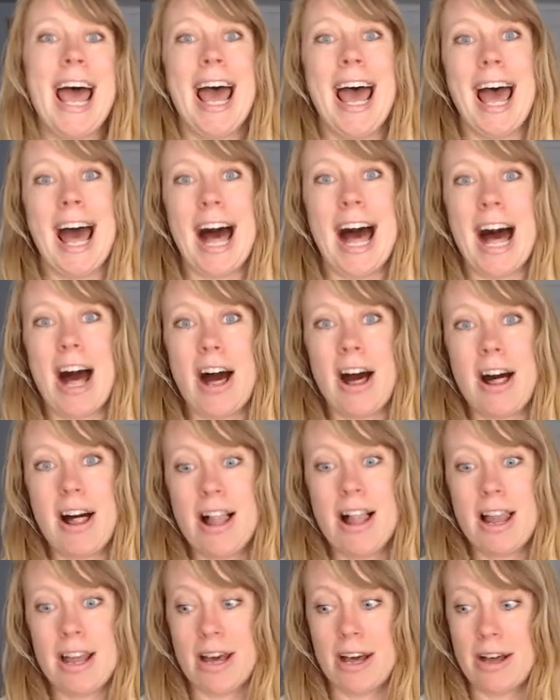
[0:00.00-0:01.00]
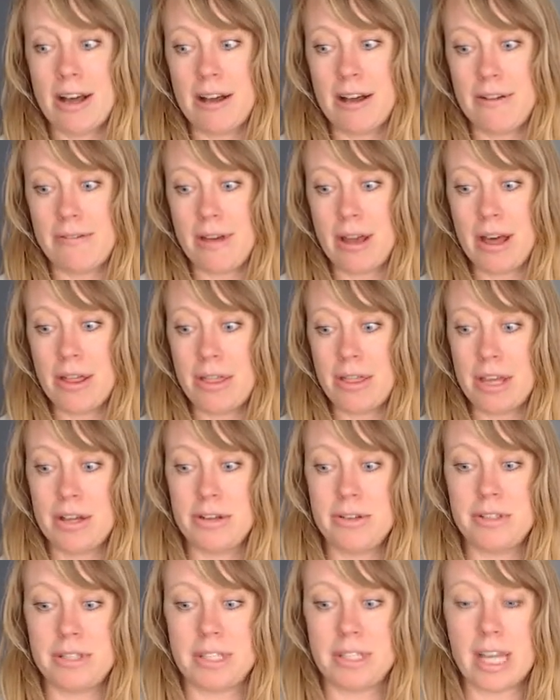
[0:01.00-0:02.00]
all of
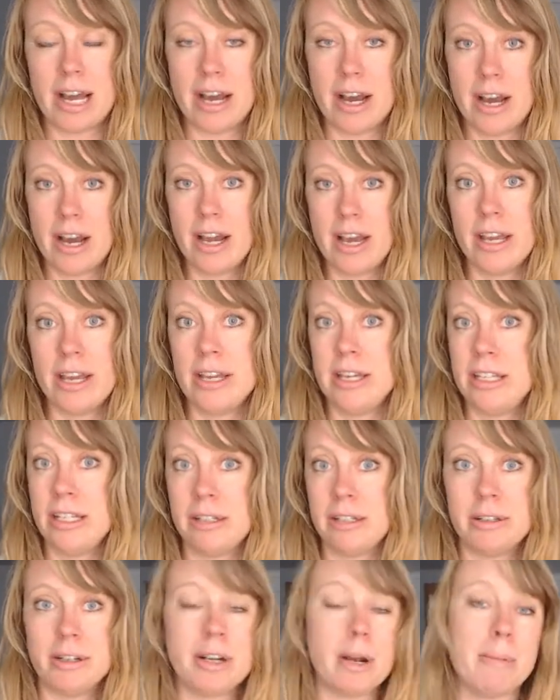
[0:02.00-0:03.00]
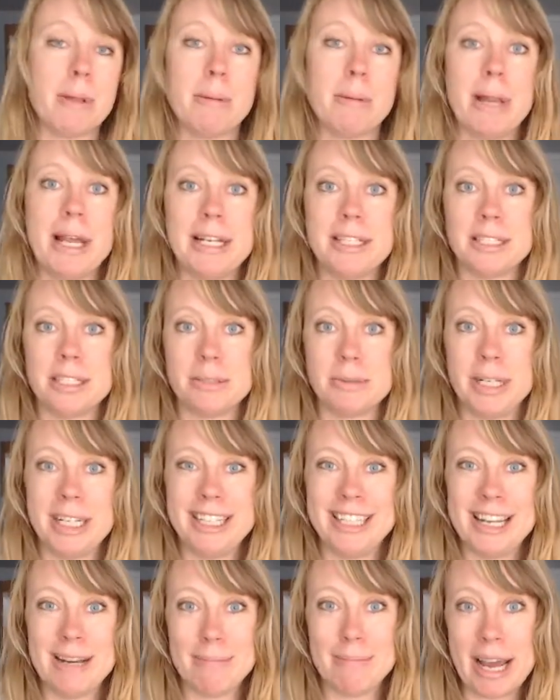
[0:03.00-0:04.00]
those common places where you
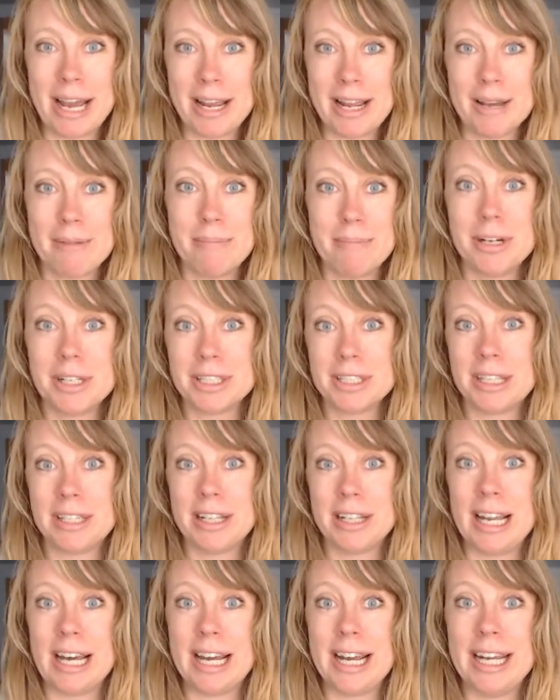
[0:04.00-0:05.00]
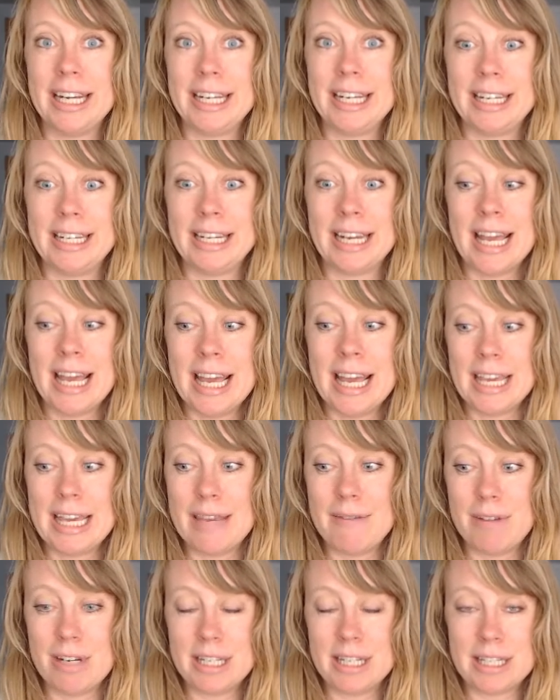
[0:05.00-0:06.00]
can buy books online, and
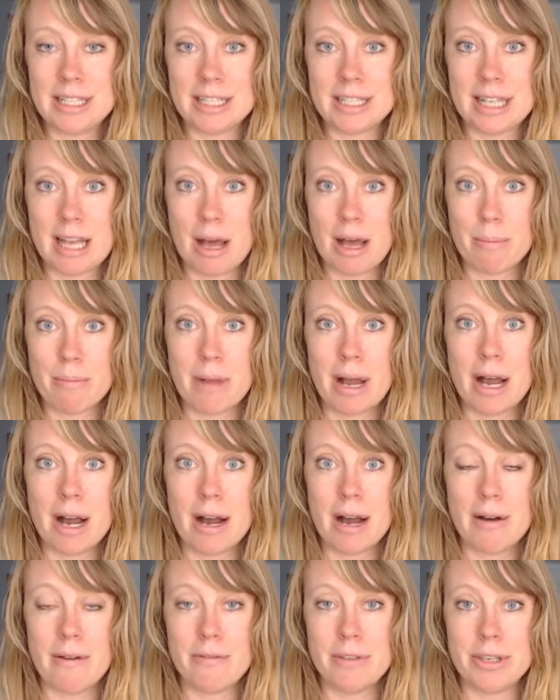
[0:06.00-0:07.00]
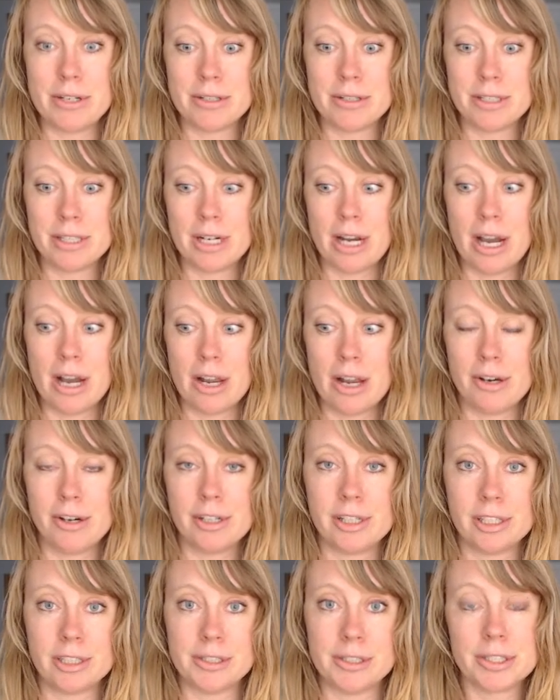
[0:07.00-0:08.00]
even in some of your
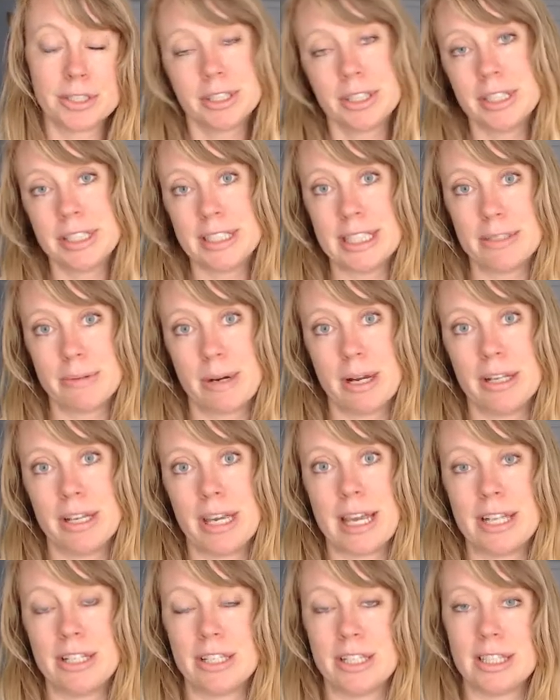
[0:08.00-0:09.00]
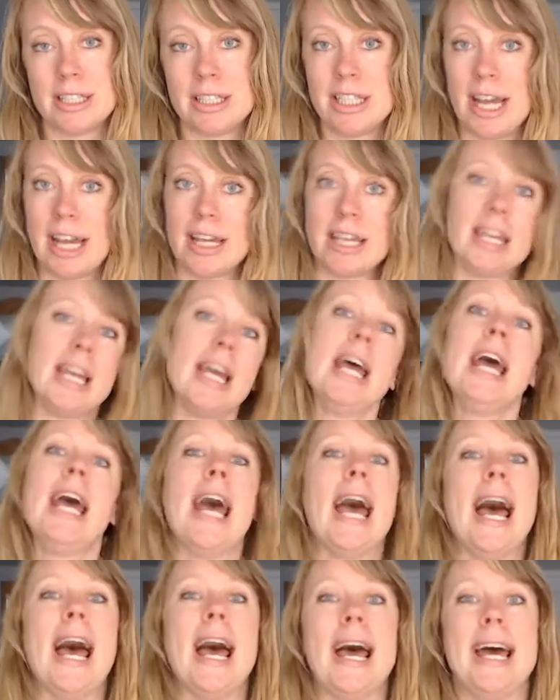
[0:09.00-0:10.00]
local stores as well. You can just check
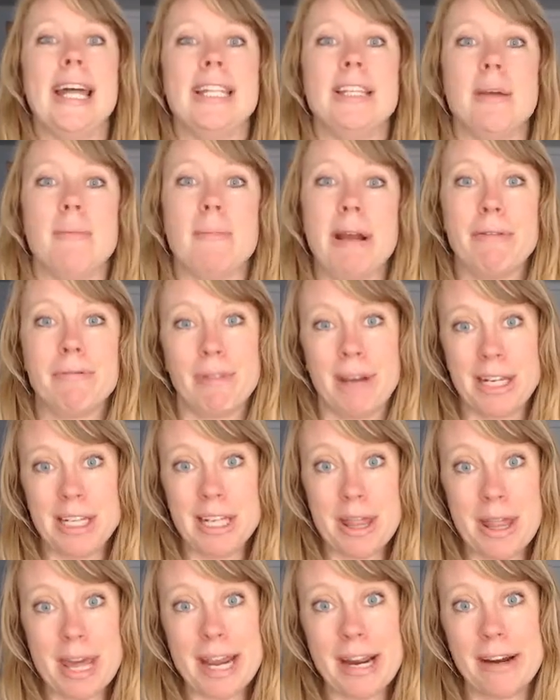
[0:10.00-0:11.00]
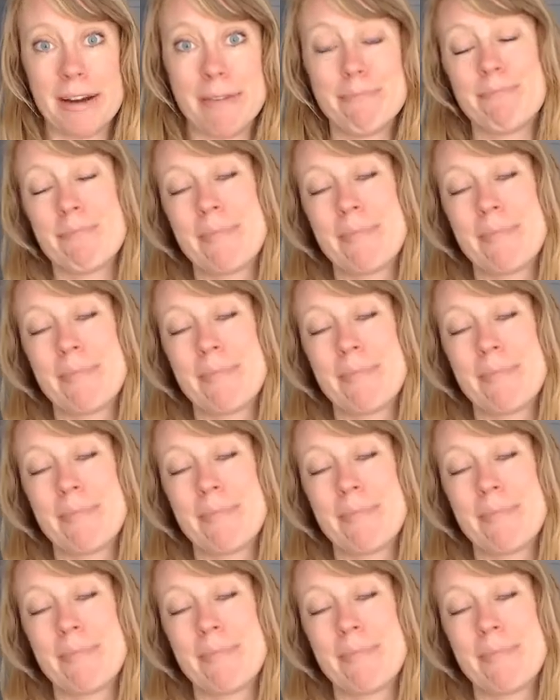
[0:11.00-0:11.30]
and you might find it there.